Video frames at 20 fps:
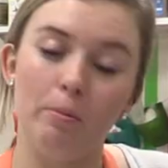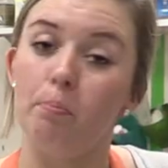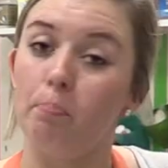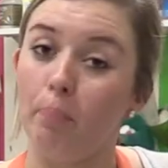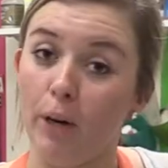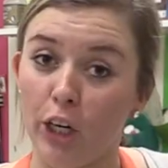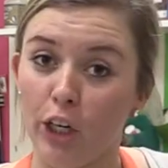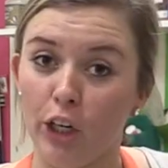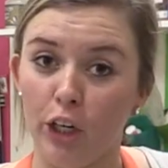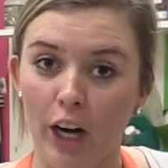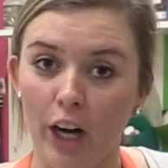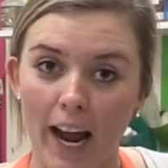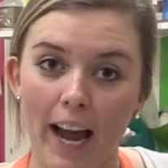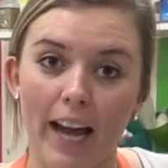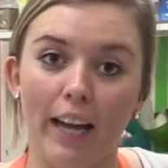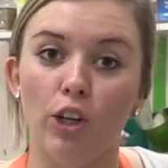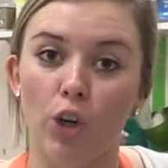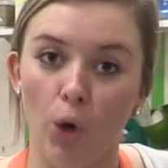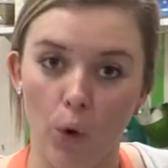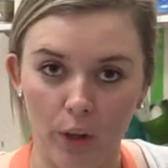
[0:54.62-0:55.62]
butter
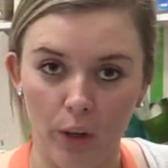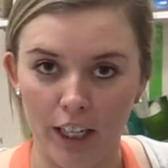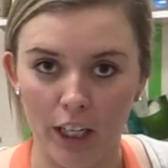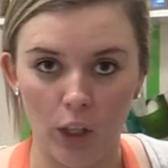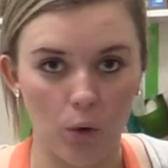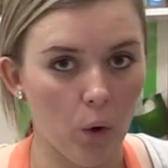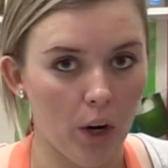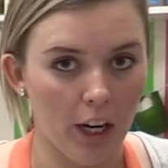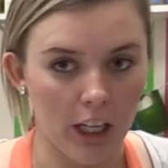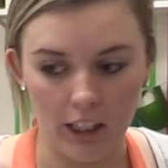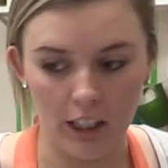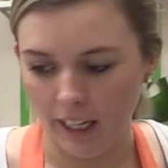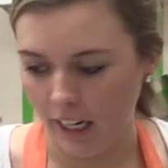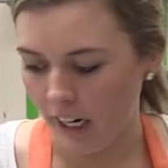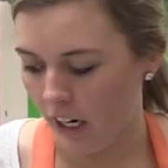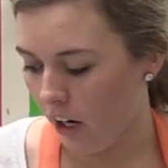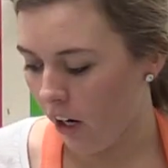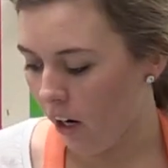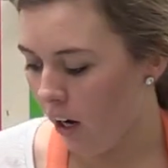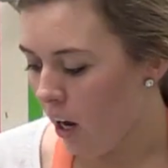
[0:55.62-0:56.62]
and coconut oil
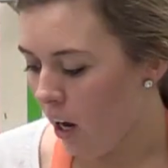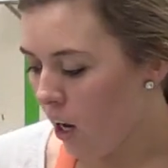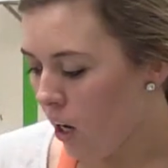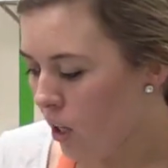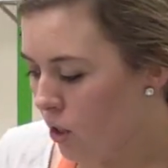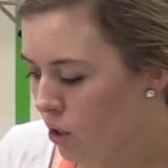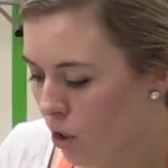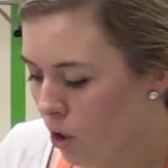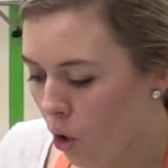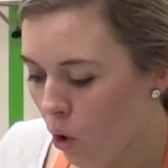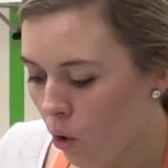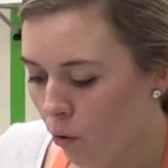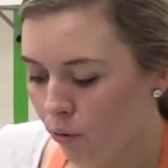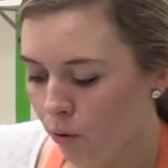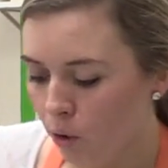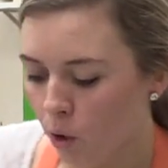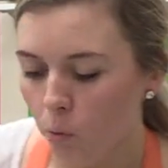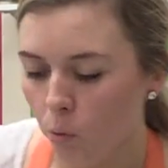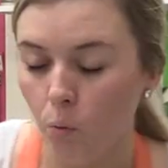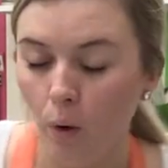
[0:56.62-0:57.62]
here. So
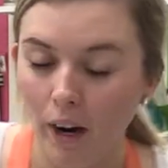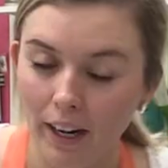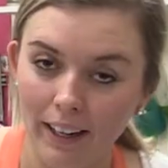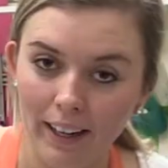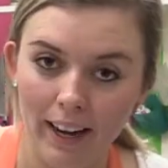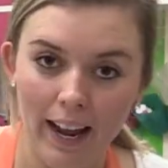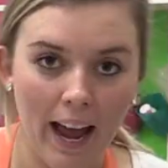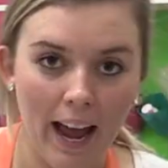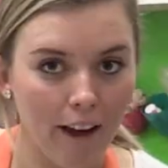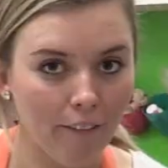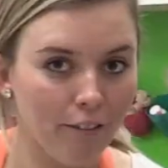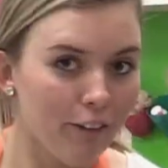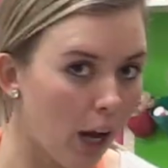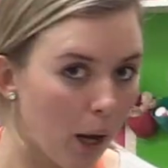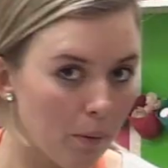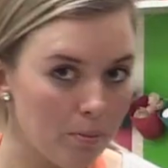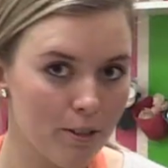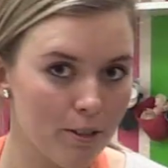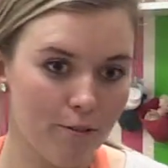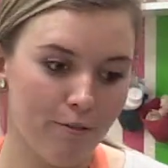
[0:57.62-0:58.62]
for 1.5
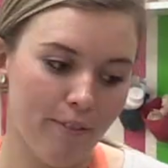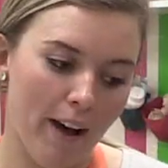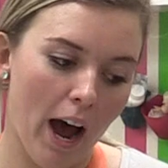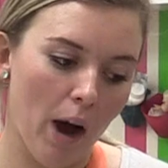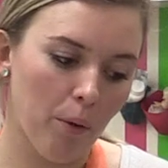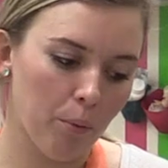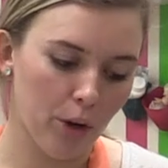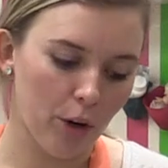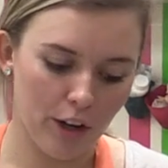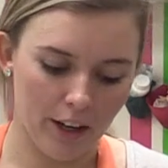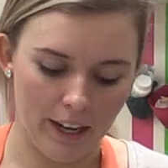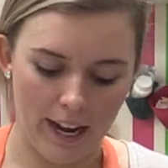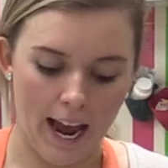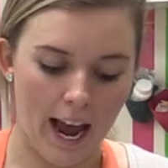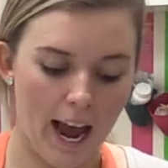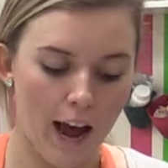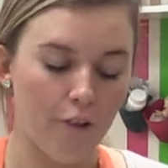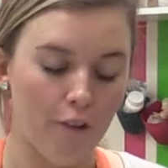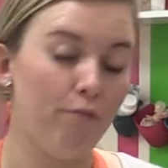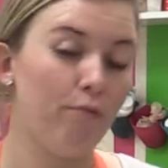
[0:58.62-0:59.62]
cups of fat, we're going to
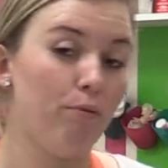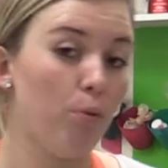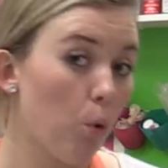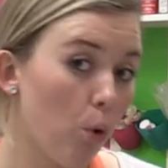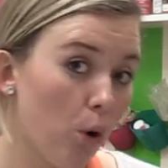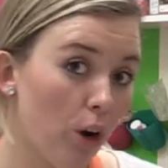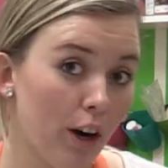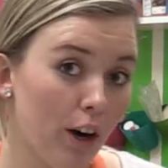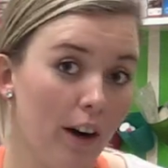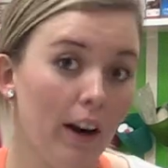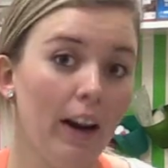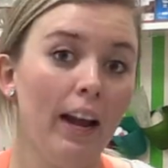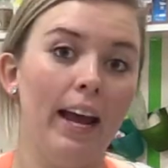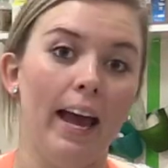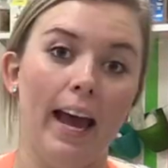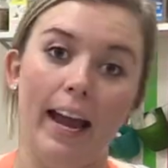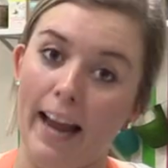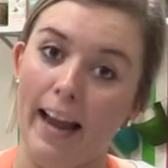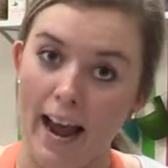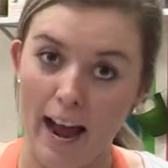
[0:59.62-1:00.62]
add
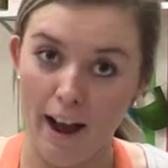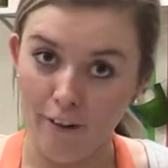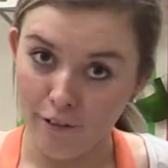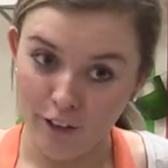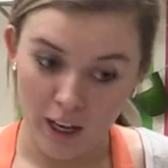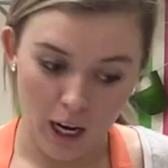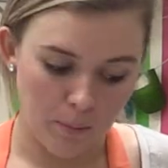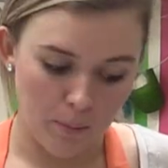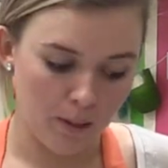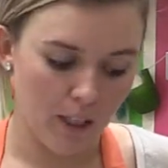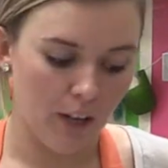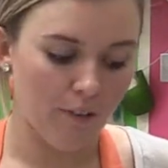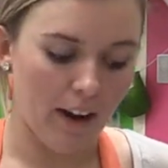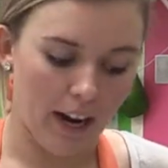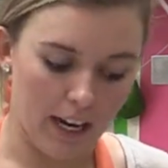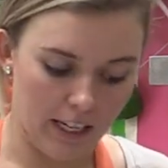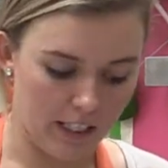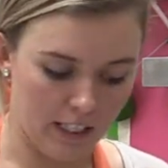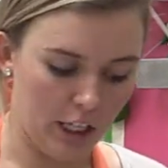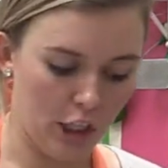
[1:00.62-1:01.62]
4.5 cups of
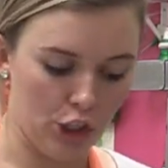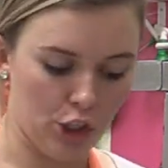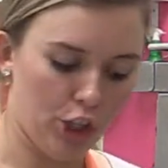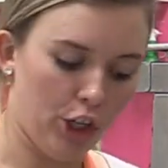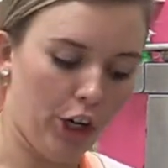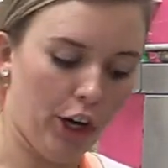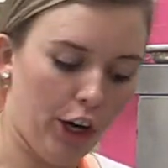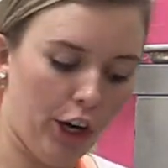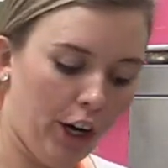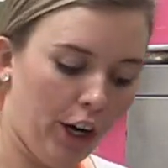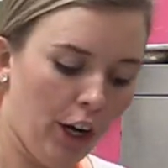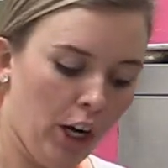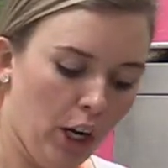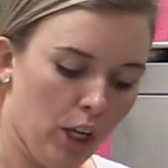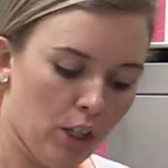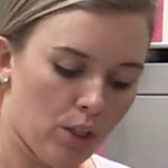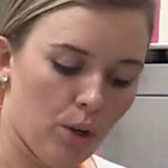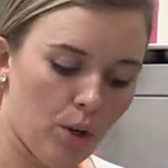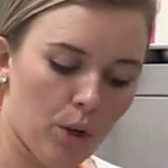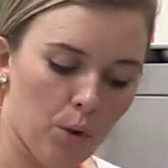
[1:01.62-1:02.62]
icing sugar.
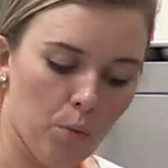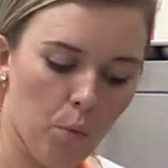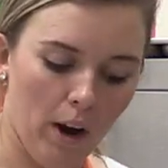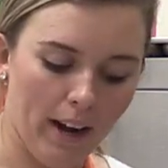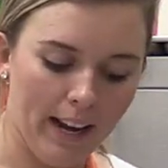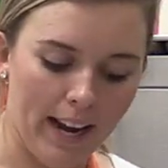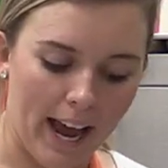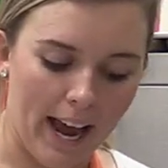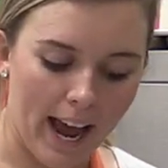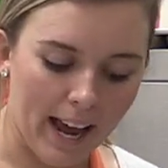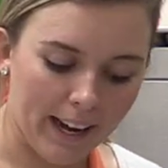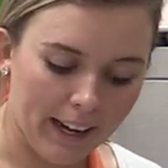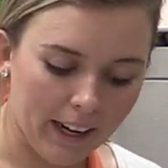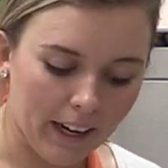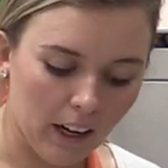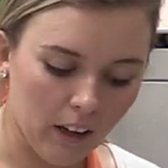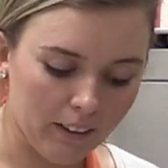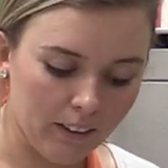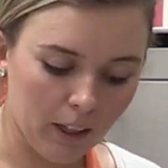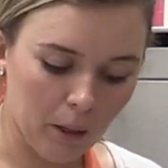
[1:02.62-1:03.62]
So you want to add
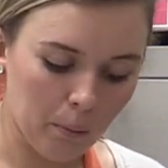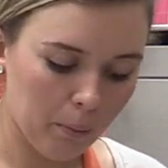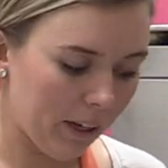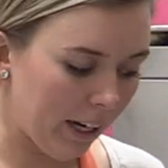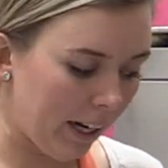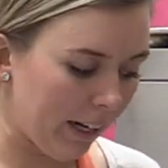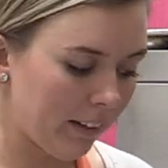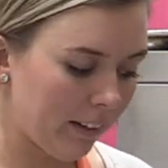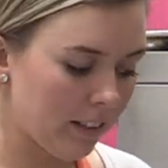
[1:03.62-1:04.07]
it a little bit at